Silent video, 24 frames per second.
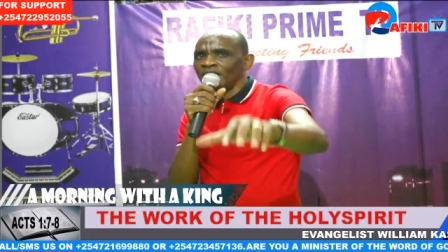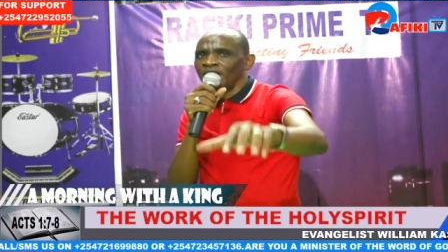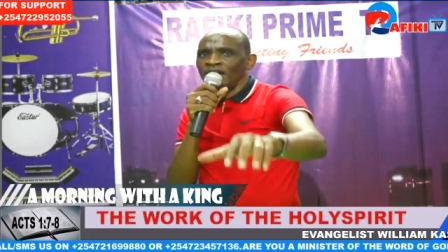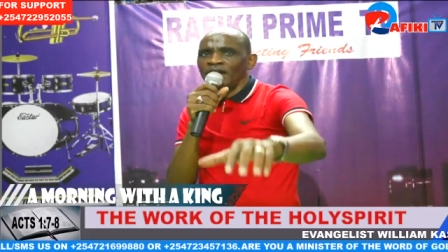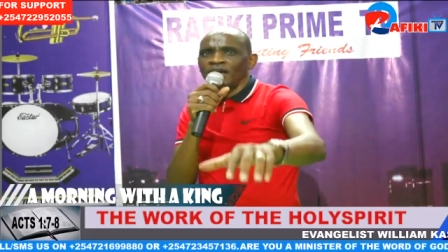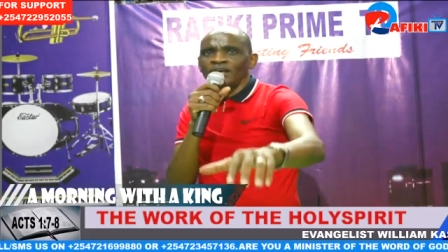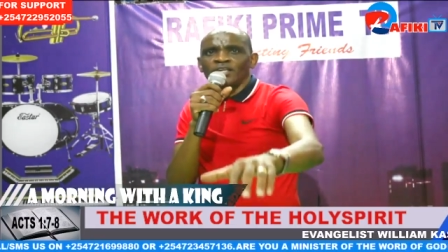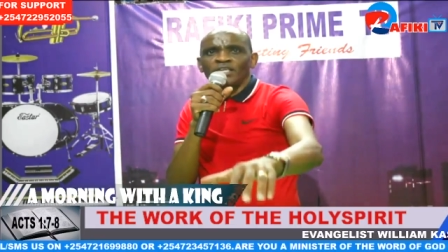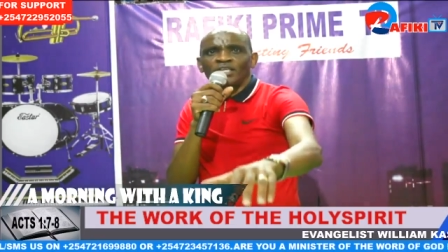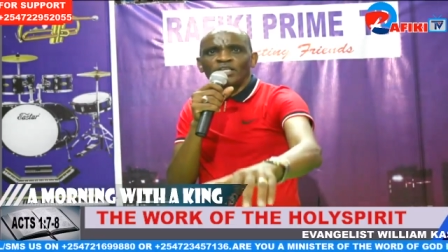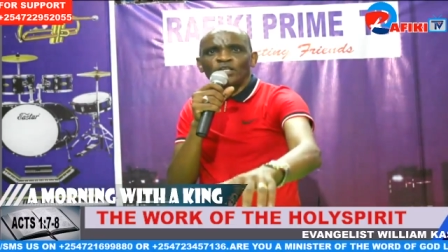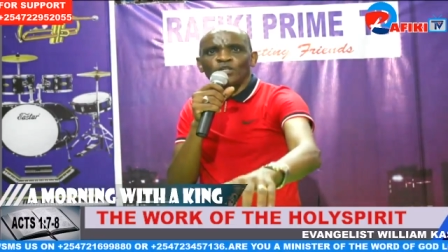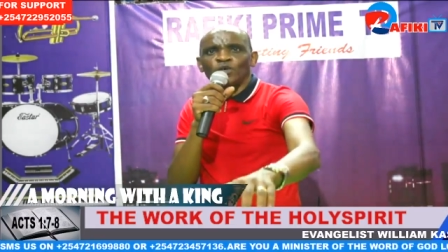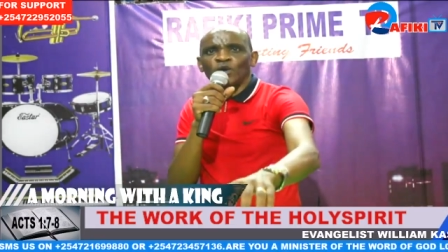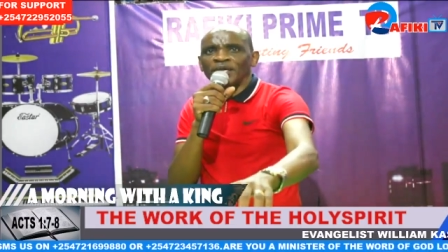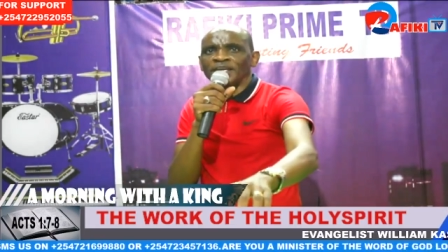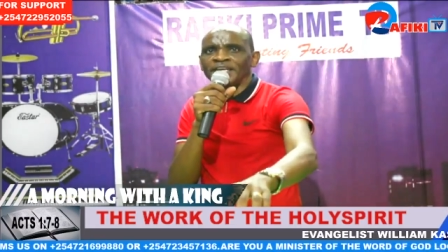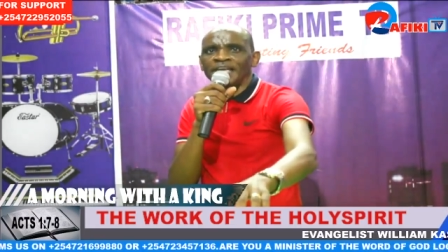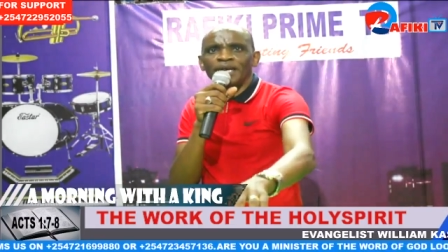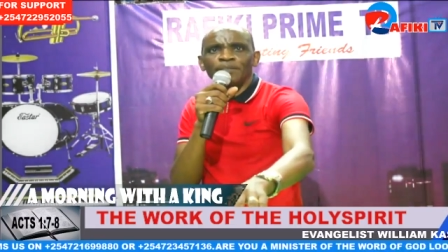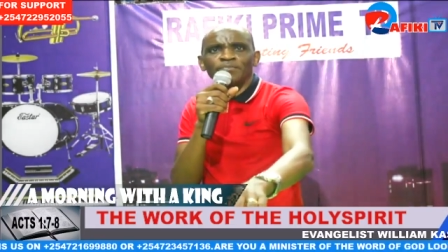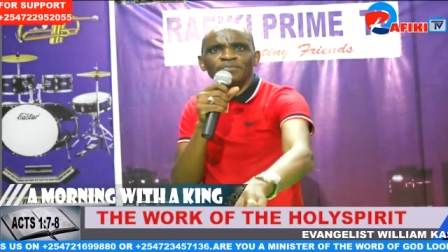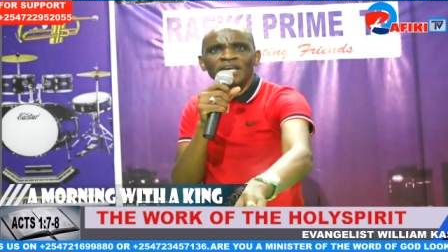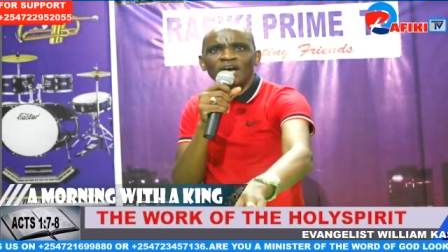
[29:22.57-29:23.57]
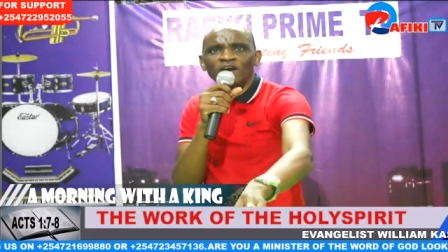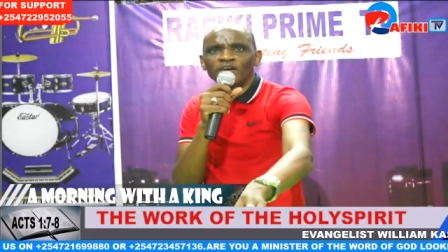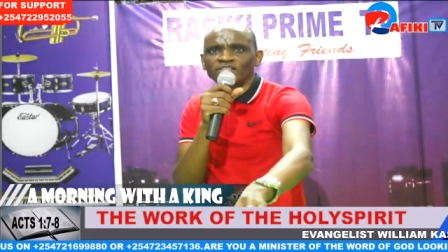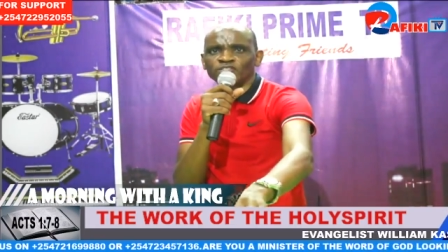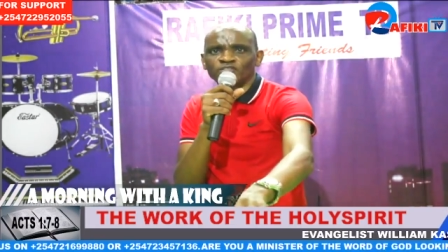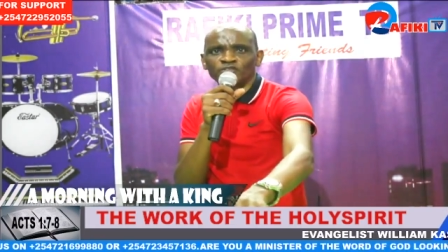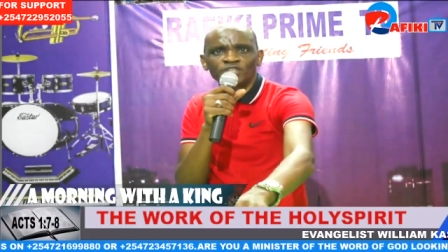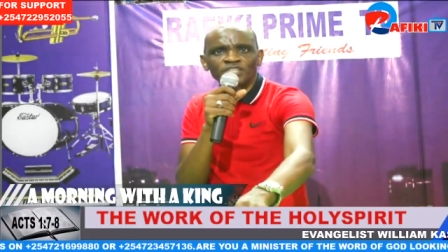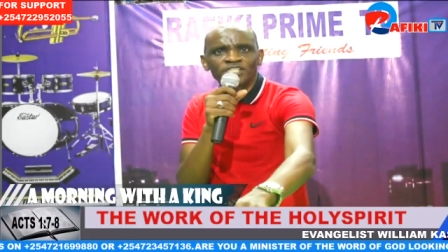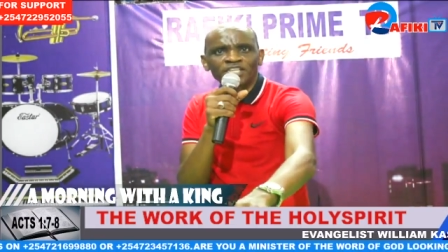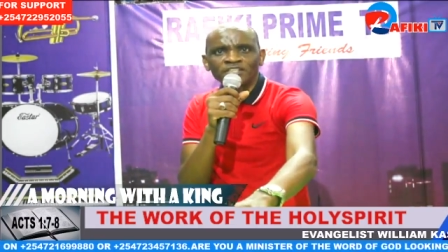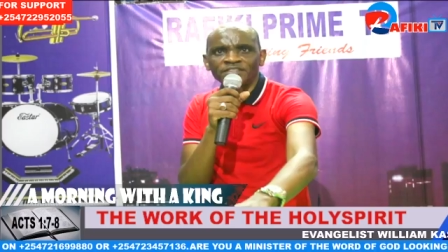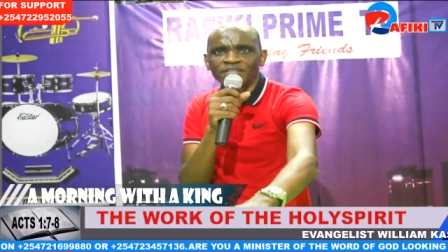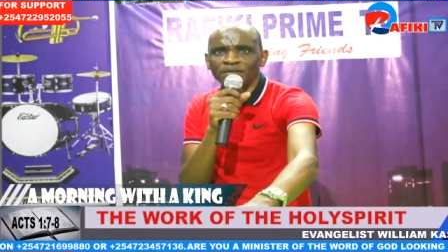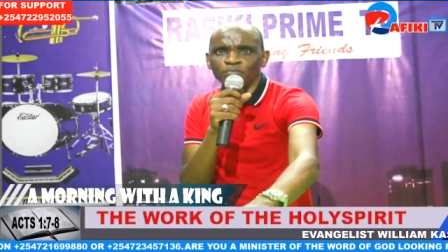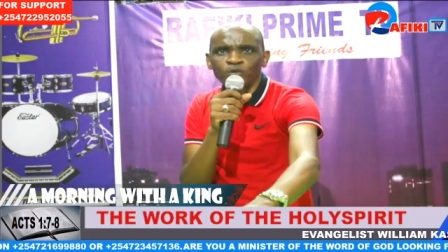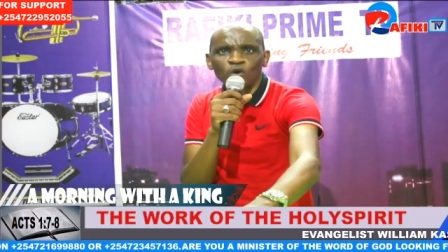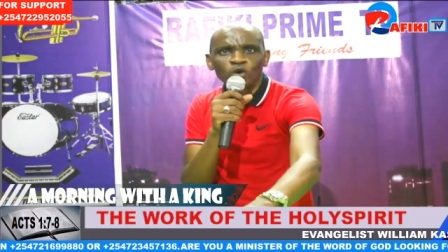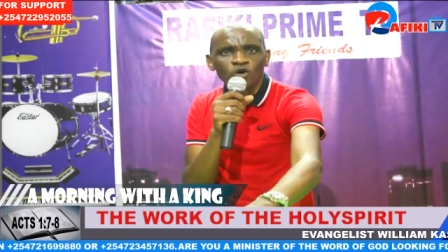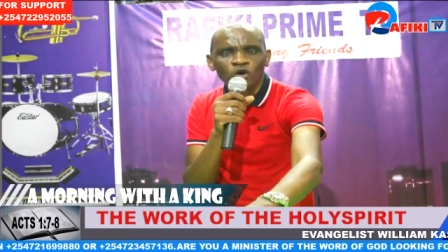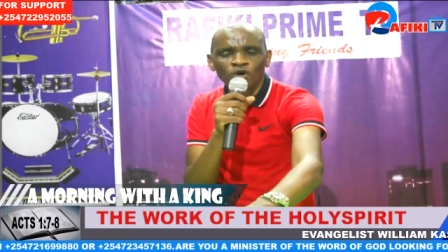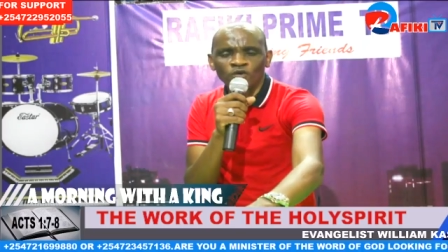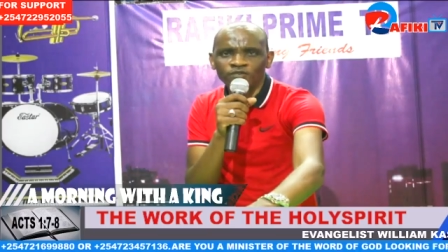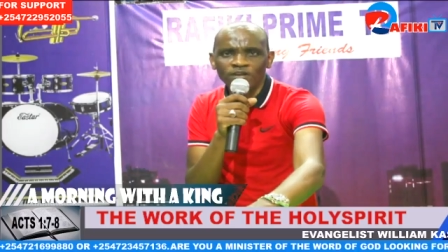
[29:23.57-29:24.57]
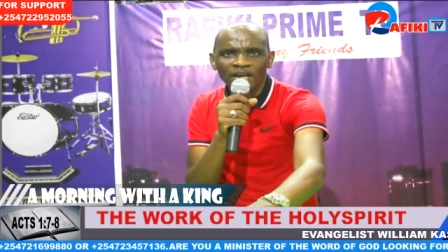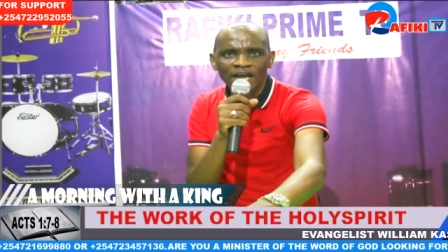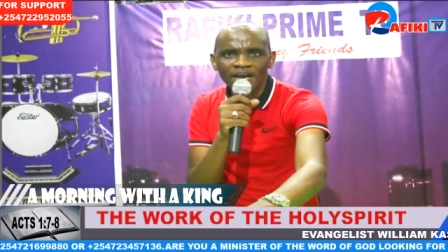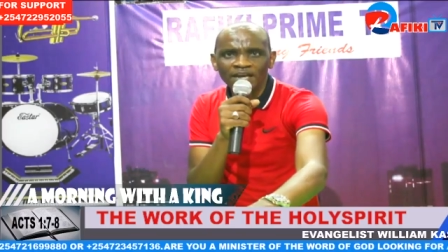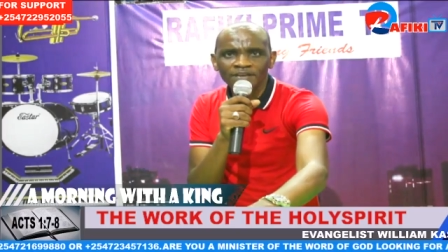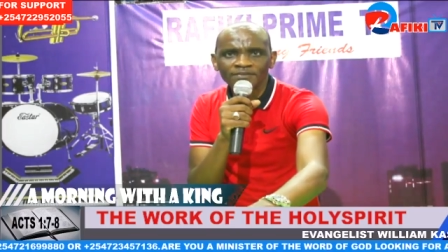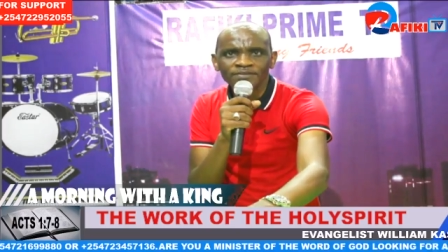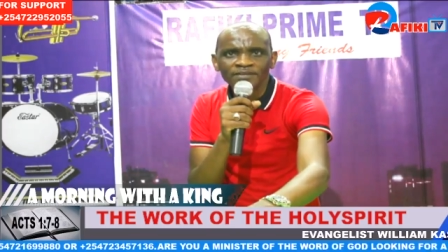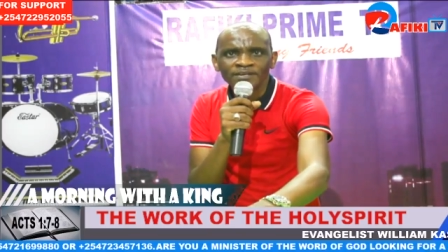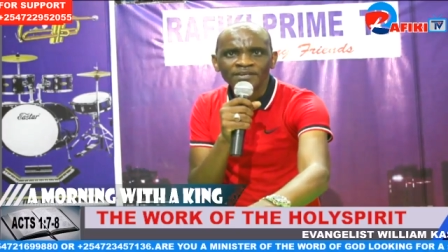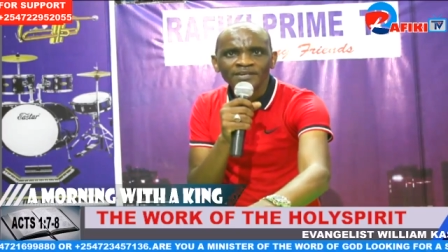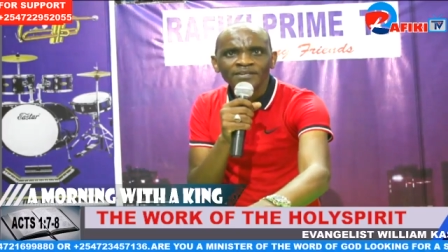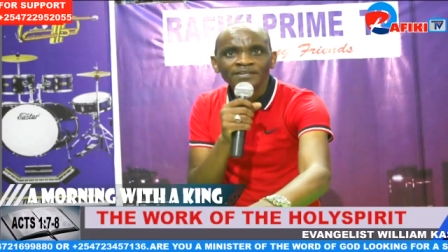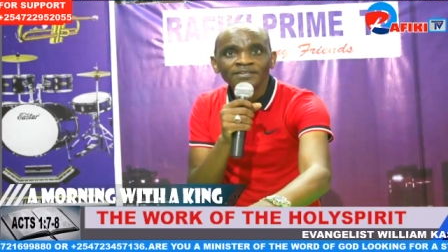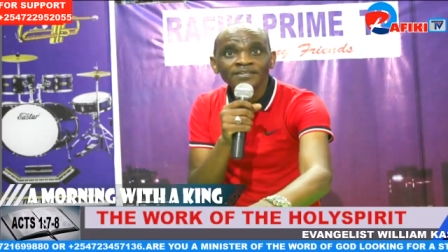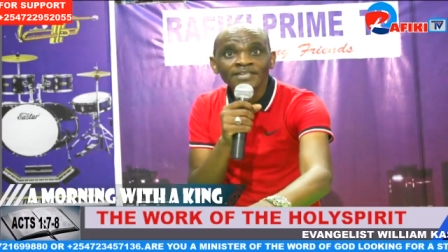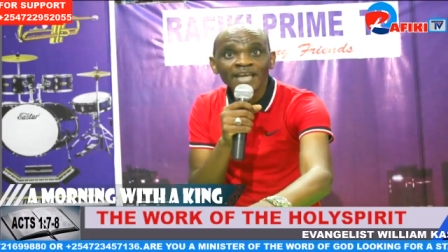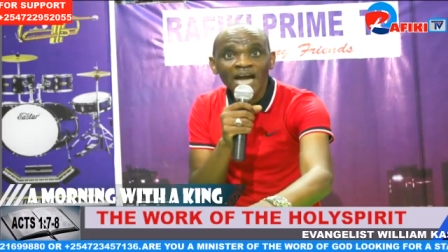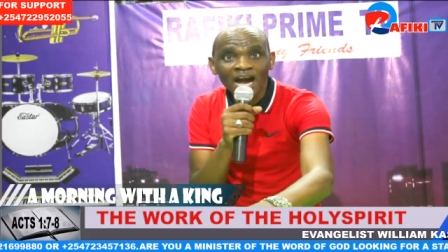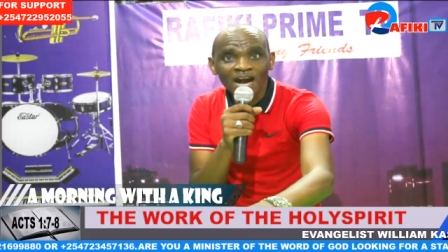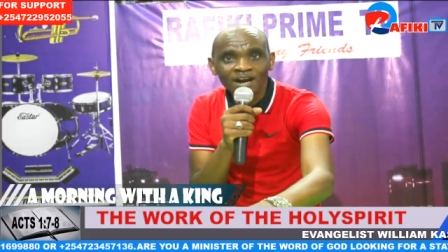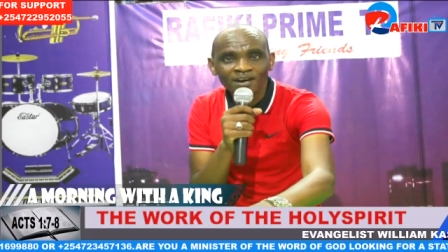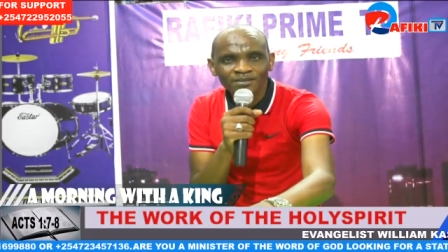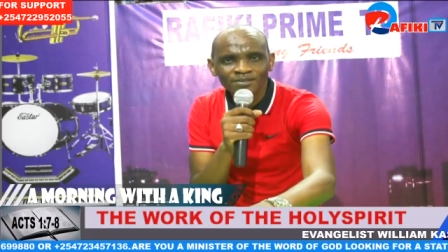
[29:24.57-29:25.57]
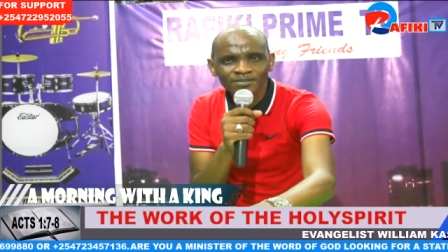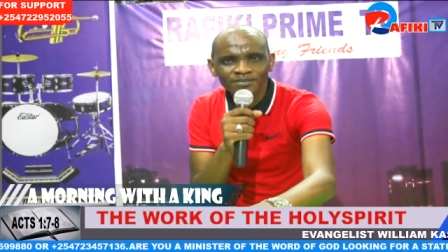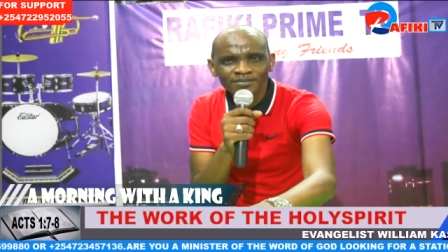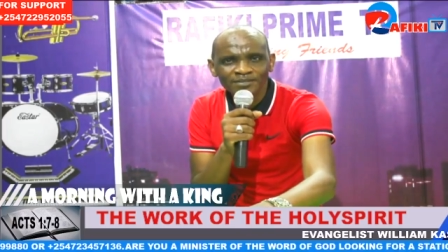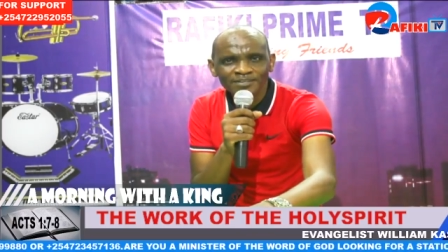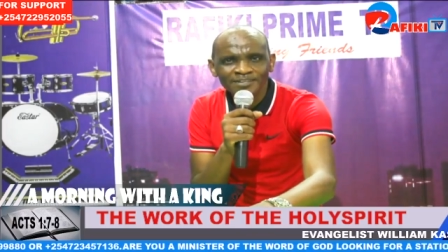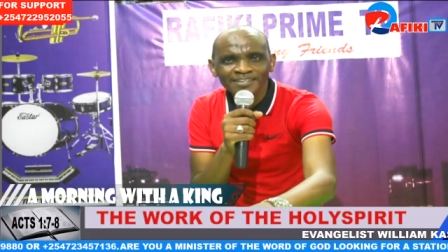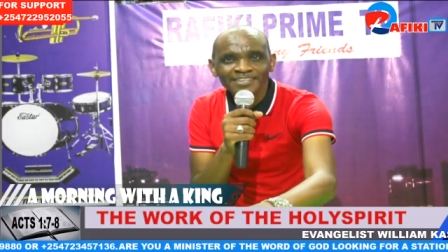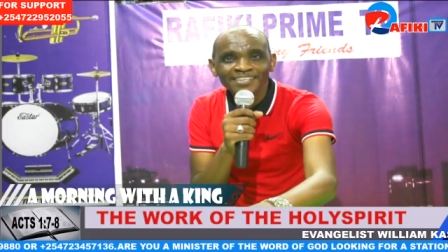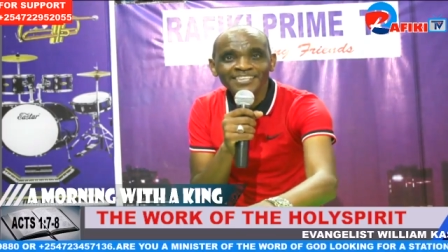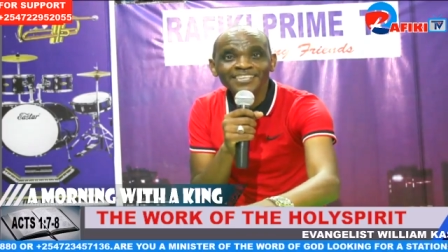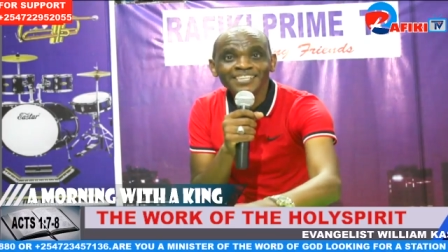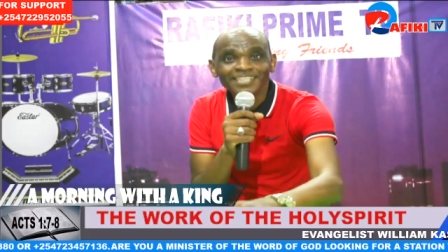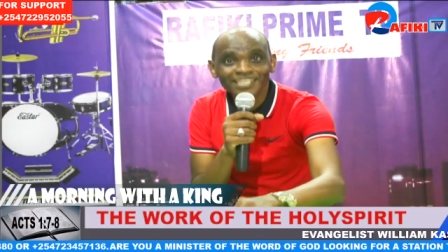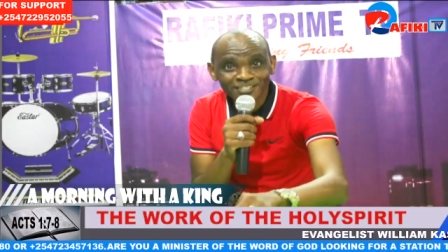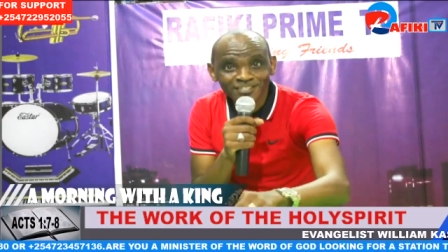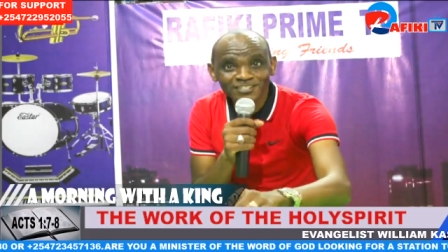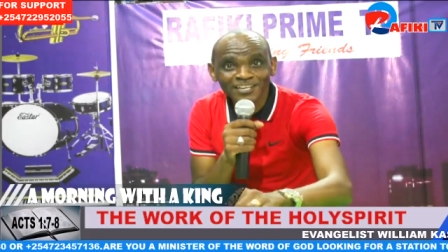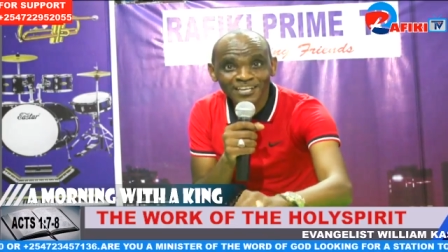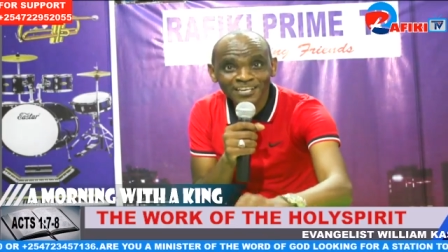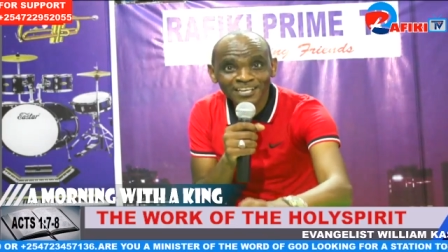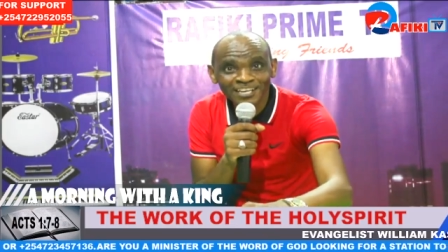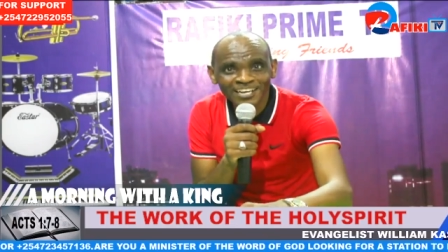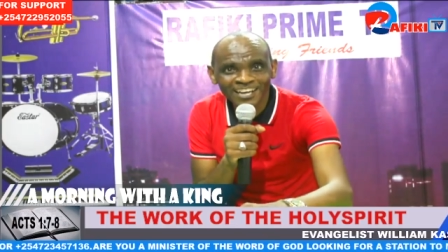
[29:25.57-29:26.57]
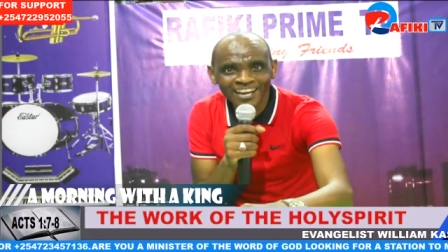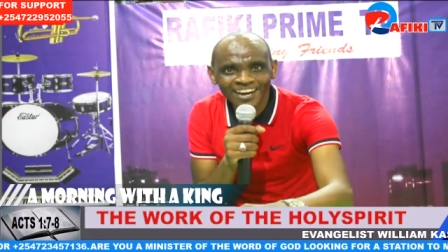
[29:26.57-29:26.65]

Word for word: your name now is written in the book of life. Now, He is the healer.